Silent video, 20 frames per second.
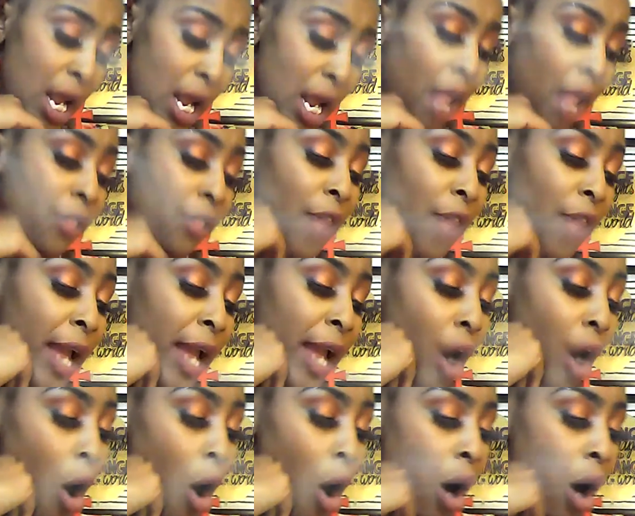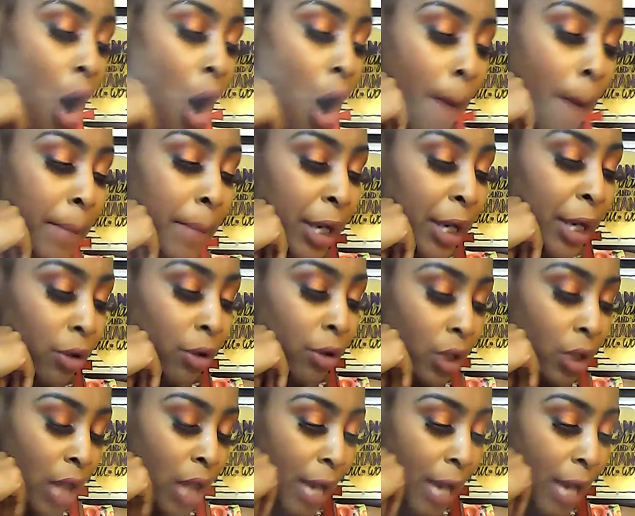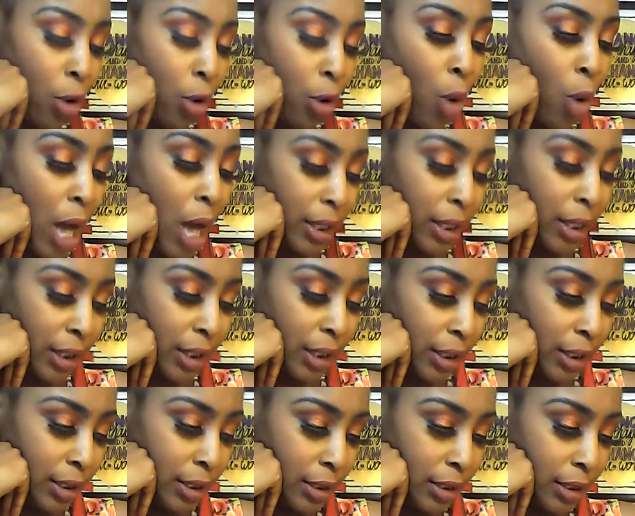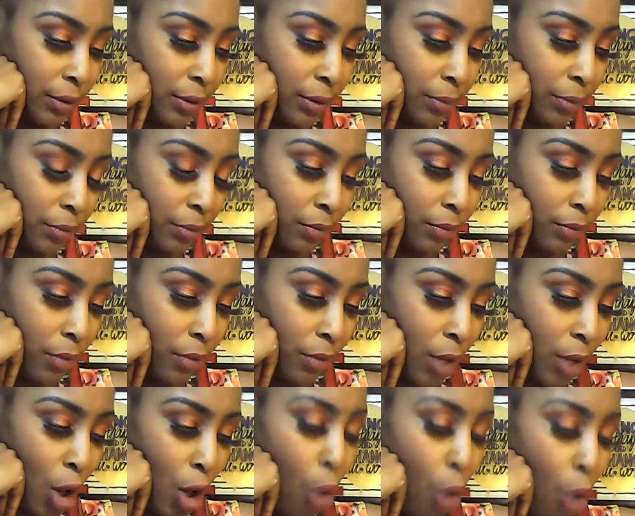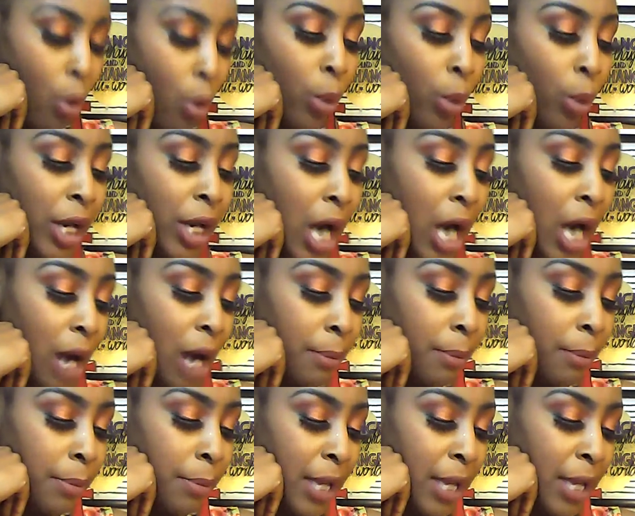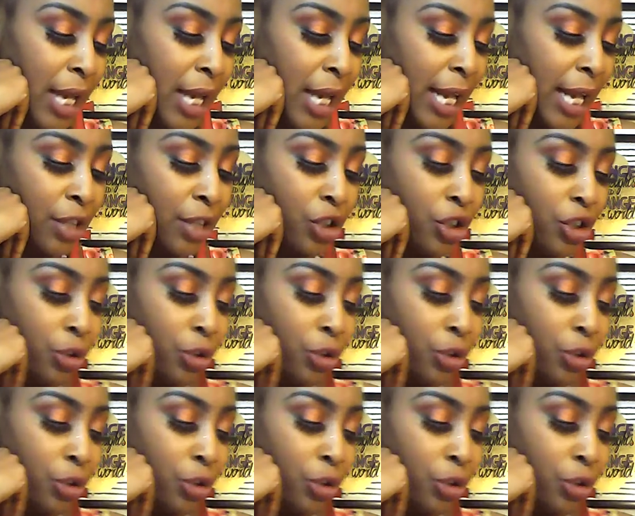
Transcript: They are our mirror-like qualities. When we come into